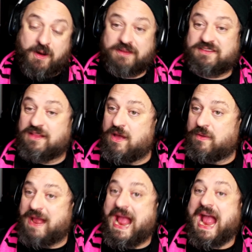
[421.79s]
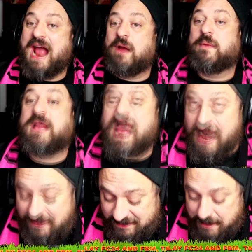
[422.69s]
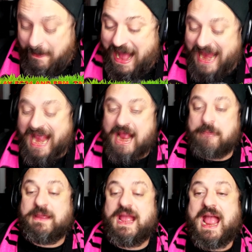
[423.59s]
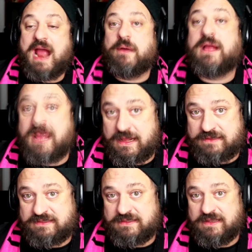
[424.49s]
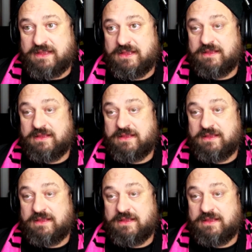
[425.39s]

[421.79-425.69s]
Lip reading: Barcelona arrogance, the Miami arrogance,